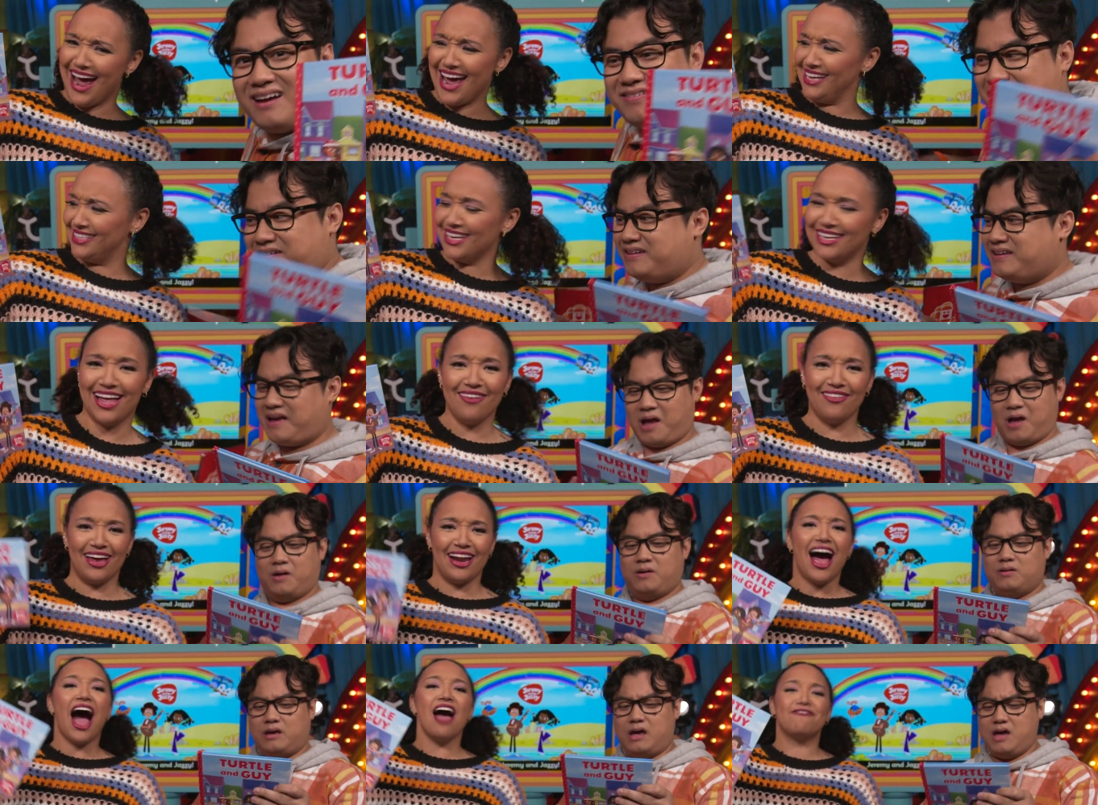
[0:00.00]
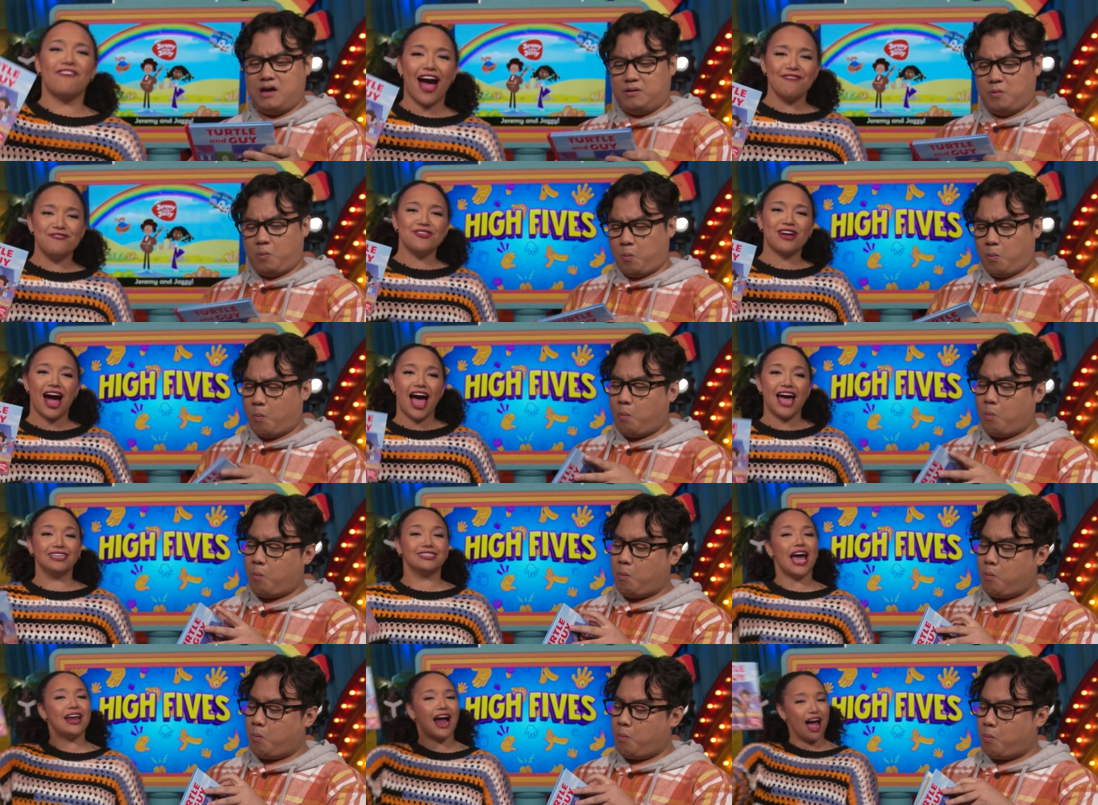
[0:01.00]
Speaker 1: nice. I love it. High five, you
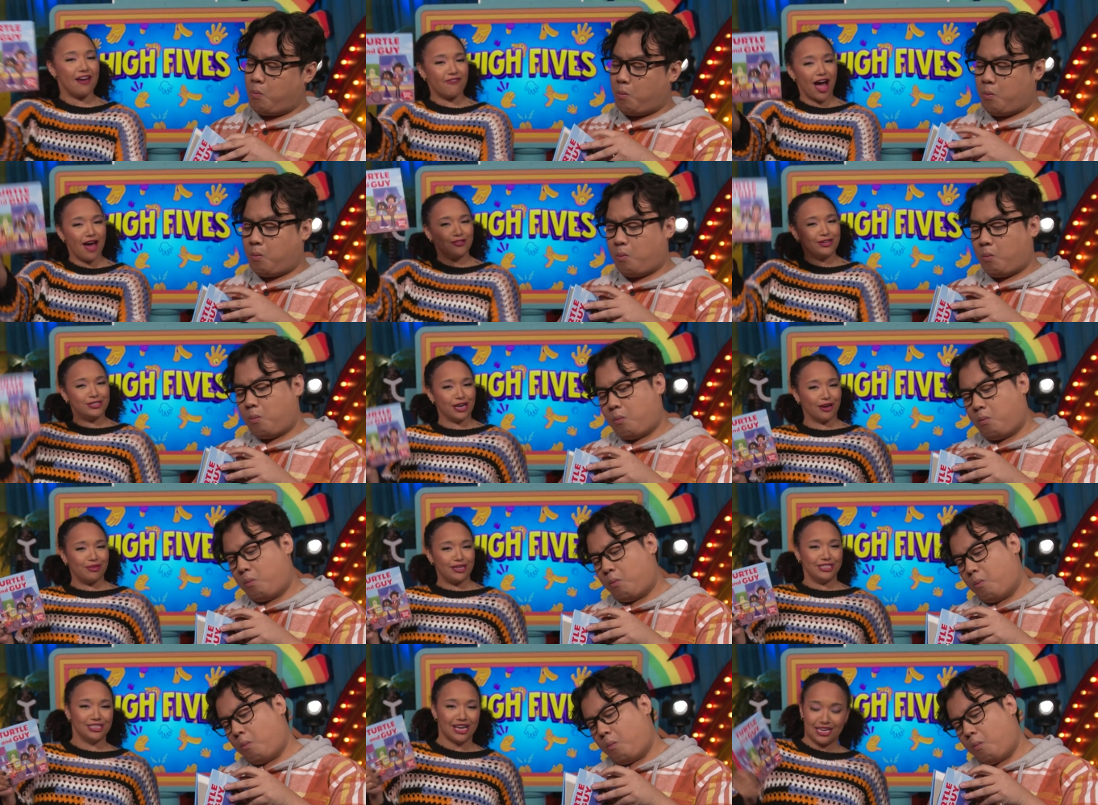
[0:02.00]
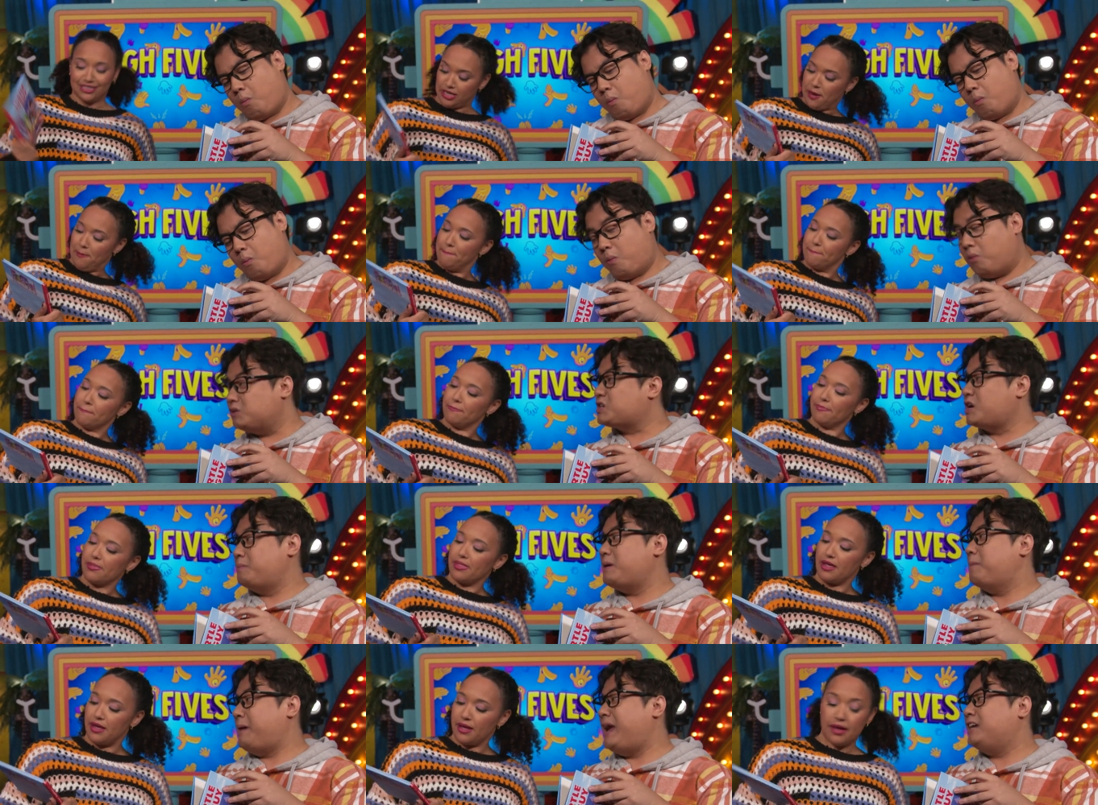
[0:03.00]
guys, and high five to Jeremy and Jazzy.
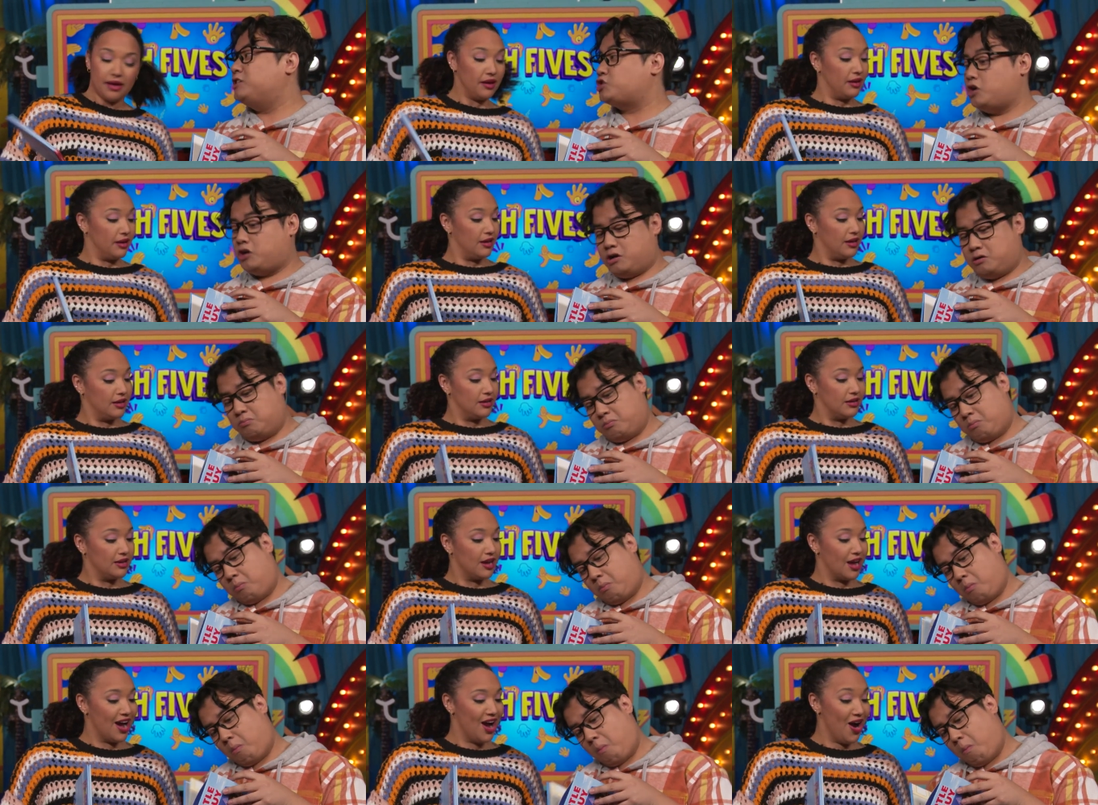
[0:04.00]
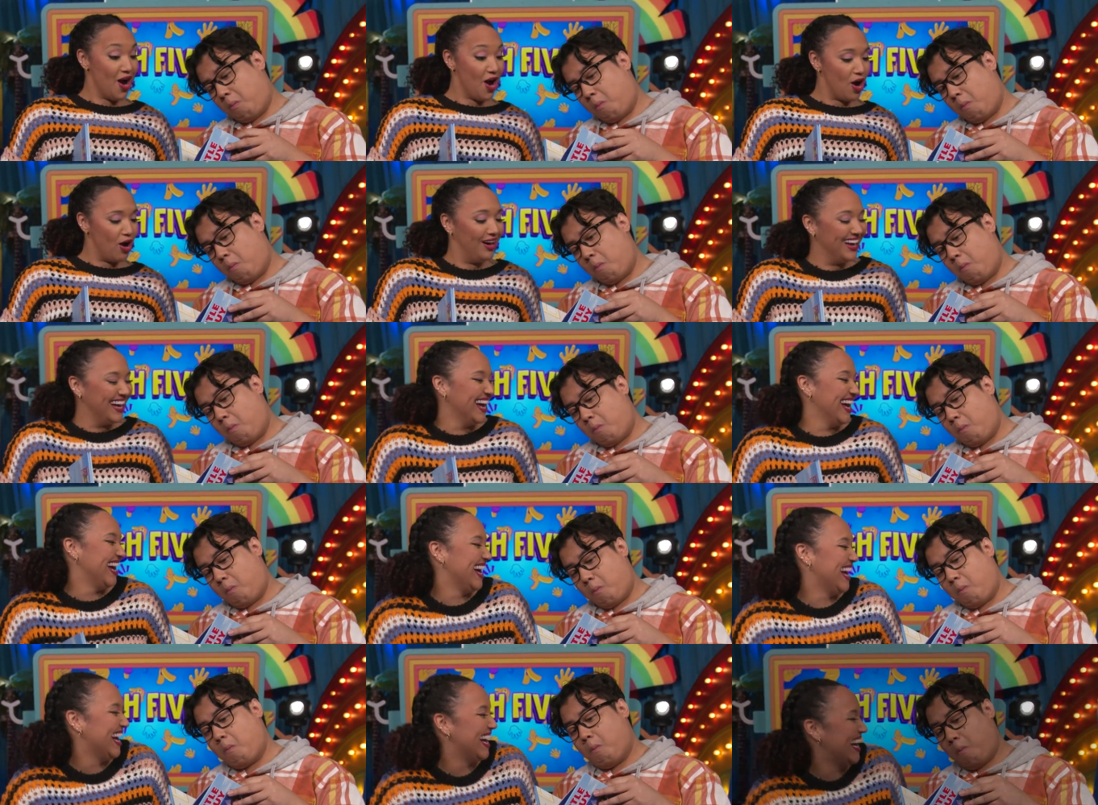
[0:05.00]
It's going to be a page turn.
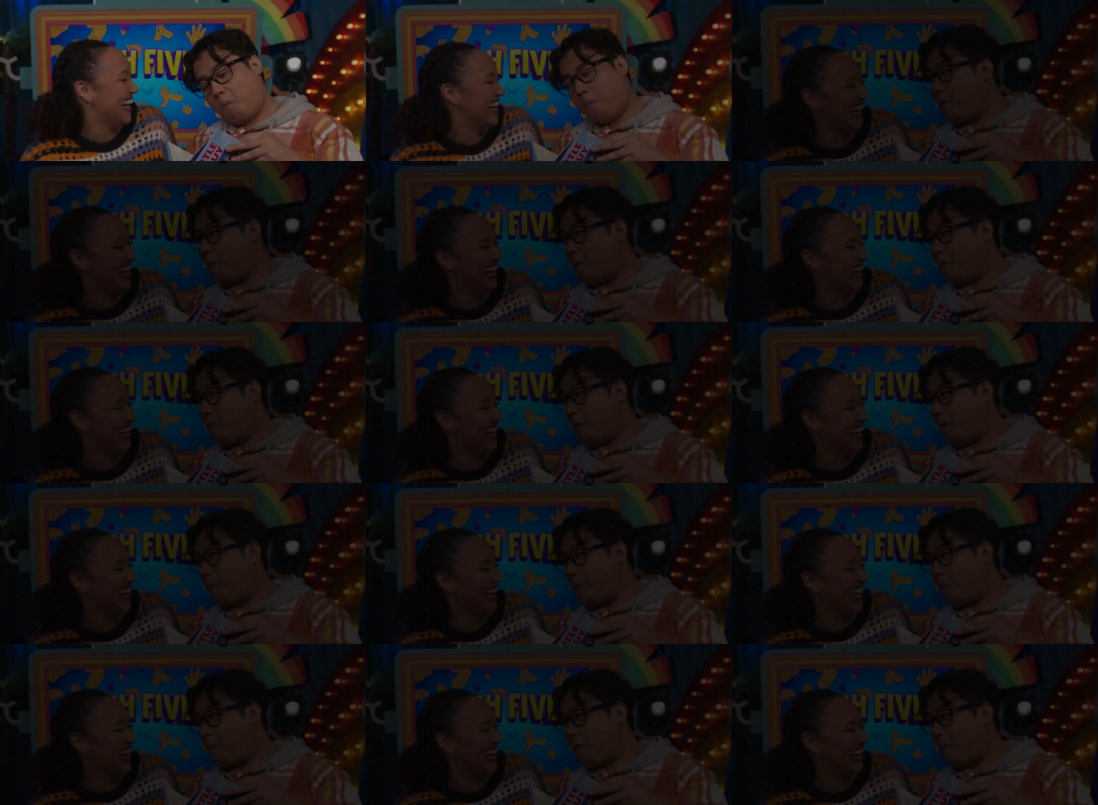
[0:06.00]
Oh.